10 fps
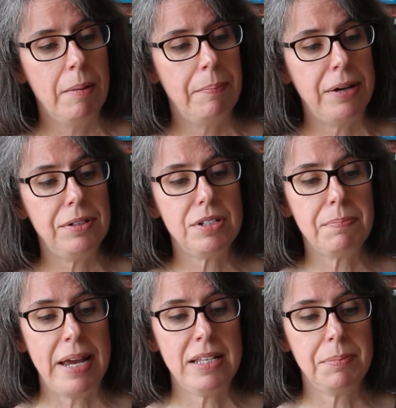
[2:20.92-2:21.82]
Bernard had
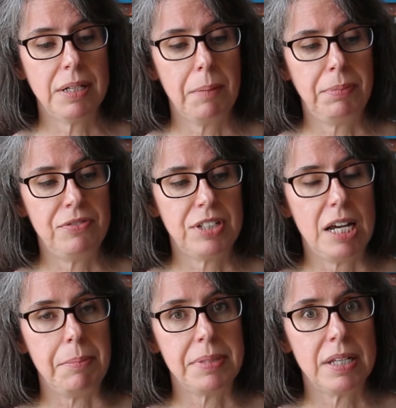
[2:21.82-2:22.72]
met him a couple of
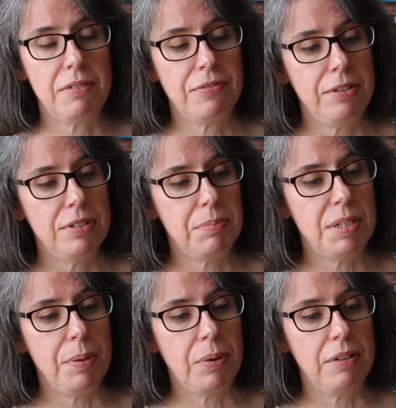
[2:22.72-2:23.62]
times and had found him
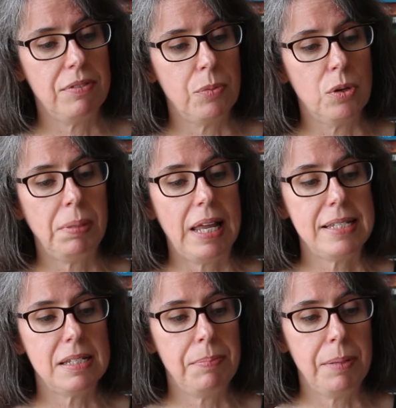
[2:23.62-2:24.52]
to be one of the more
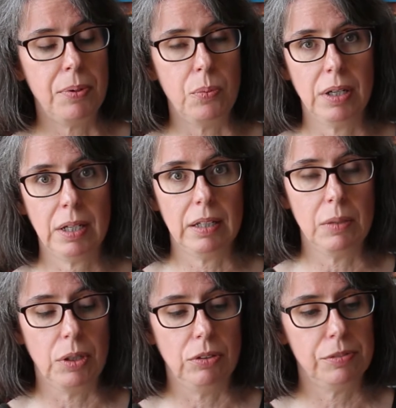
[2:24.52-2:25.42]
pleasant people working in the
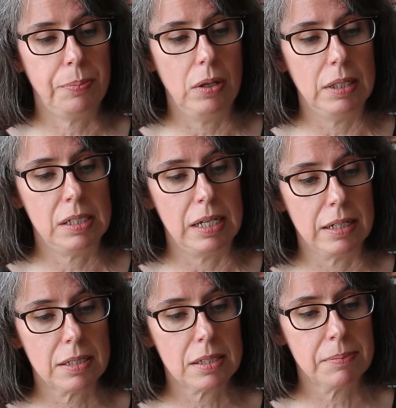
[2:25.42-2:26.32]
world of
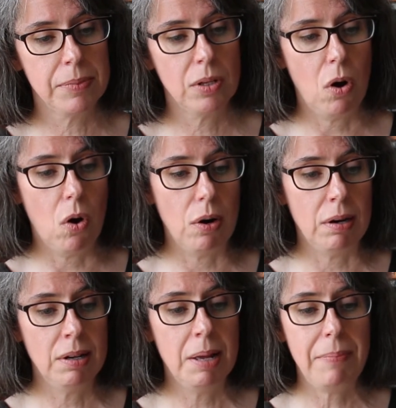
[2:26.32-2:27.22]
politics.
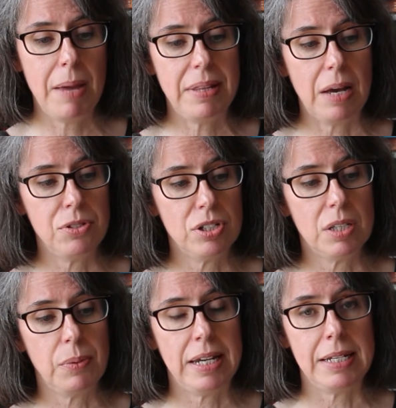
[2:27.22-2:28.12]
Or maybe that was just
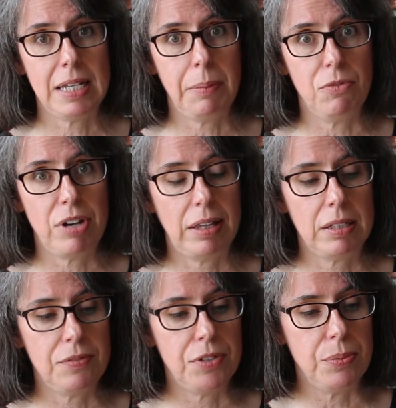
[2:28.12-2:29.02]
the way he seemed
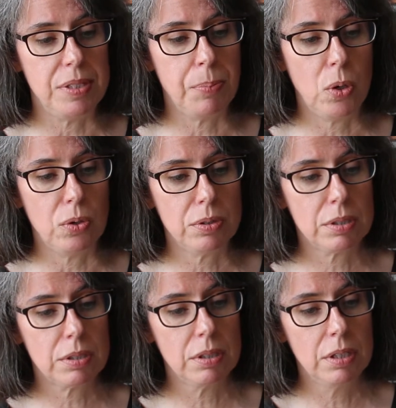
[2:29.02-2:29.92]
relative to his
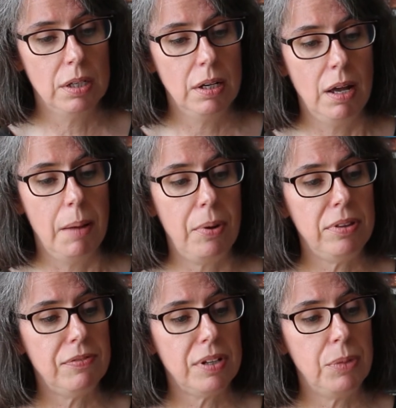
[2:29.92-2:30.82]
boss. Both
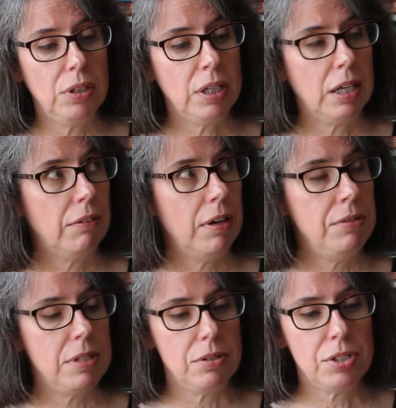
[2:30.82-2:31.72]
of them were looking
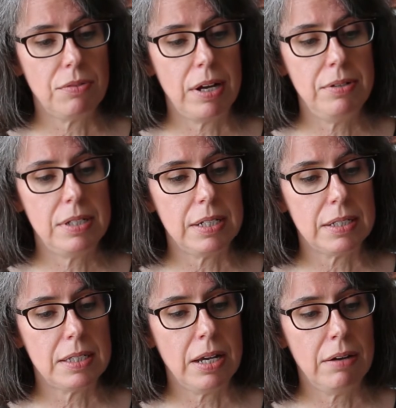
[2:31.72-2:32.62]
around at their surroundings
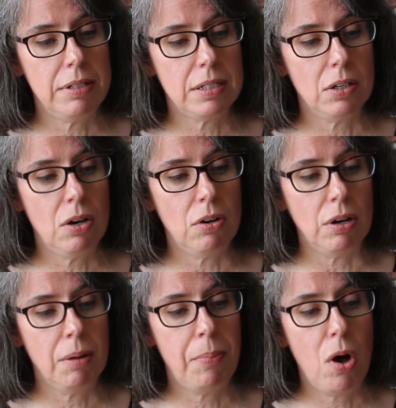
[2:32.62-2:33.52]
as they hurried
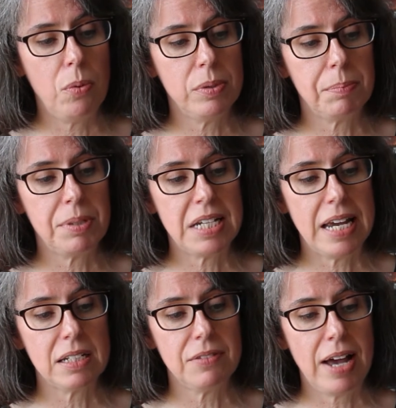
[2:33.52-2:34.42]
along, Paul with a
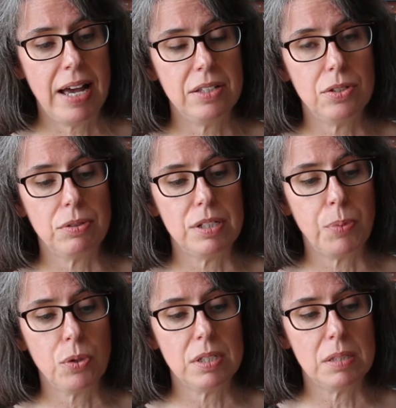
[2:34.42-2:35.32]
protective hand on his
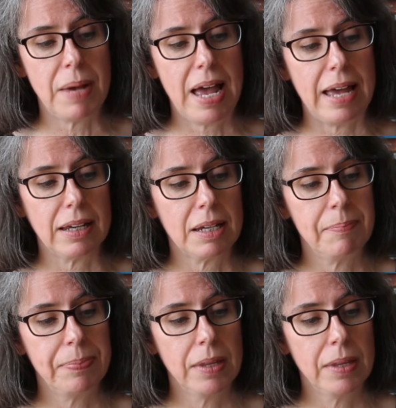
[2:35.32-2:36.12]
boss's back.